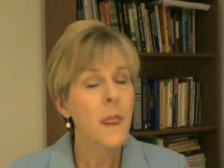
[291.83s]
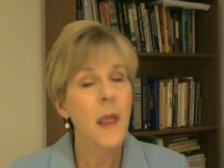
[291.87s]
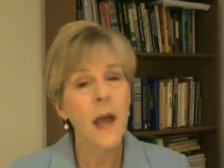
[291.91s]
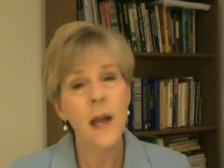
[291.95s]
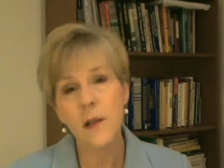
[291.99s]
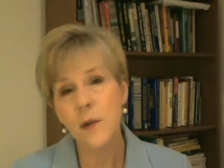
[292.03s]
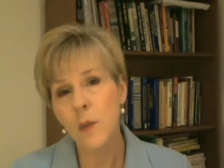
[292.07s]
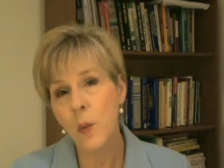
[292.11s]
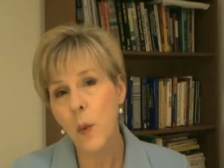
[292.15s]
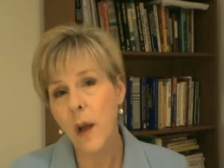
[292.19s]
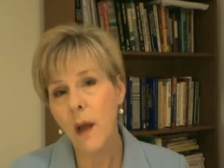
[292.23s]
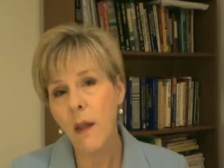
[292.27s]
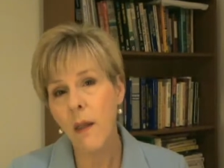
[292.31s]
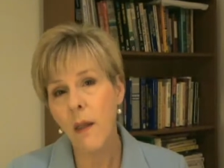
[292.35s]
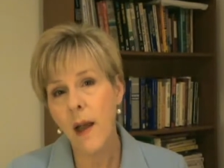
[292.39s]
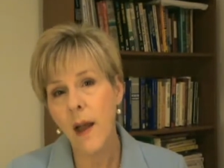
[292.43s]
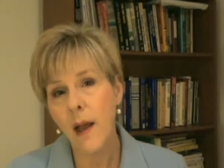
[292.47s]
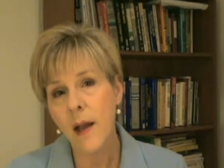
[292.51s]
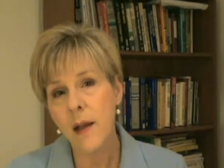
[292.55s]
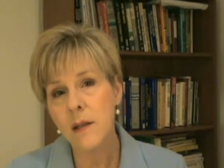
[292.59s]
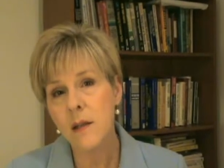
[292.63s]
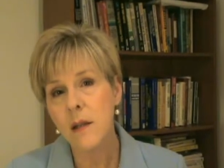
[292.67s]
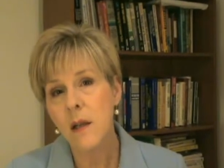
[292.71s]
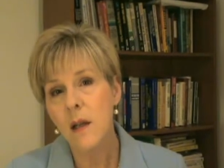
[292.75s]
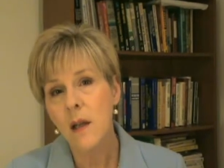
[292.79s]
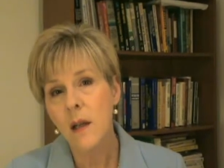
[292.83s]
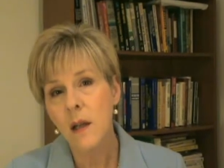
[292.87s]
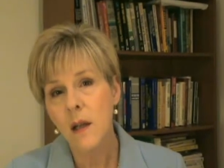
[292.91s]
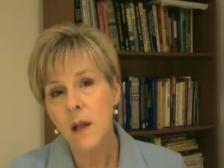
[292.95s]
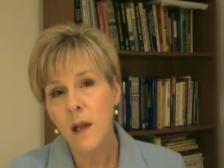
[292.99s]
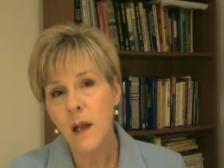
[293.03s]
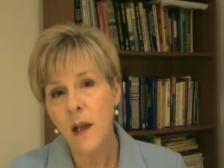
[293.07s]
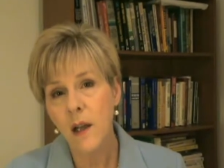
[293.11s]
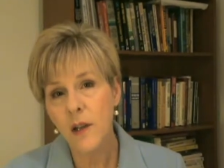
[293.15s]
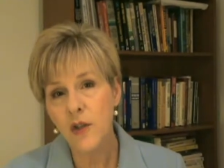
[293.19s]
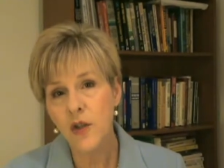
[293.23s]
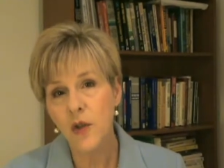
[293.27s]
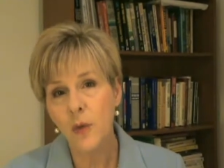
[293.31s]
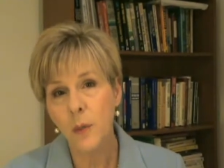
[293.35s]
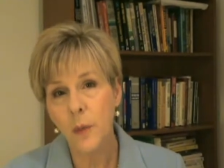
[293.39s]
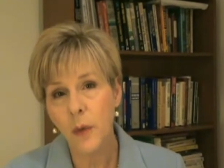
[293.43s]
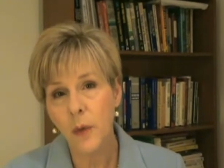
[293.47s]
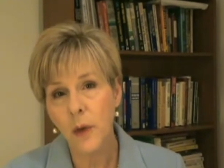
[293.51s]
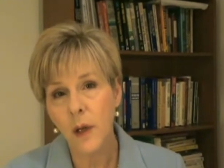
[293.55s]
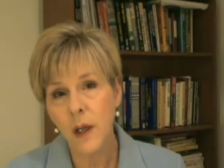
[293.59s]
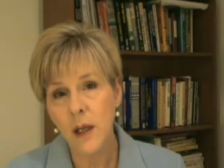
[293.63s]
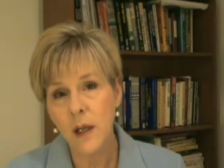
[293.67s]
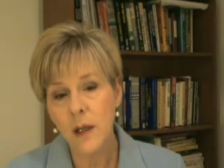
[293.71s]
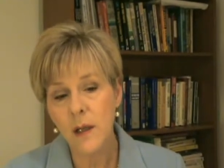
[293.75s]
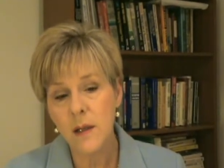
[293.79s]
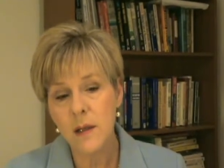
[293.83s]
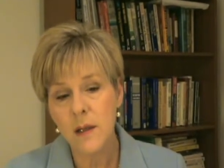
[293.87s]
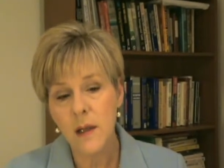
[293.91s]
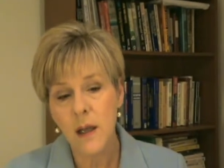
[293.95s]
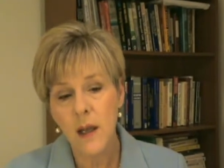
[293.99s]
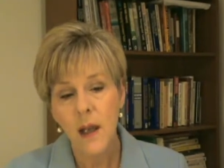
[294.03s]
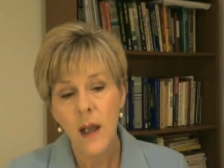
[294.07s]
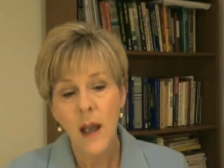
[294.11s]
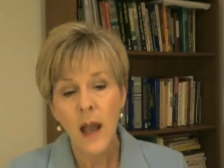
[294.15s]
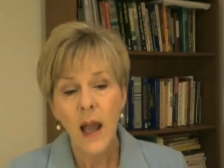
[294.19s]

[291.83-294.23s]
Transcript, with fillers: as well as customer needs.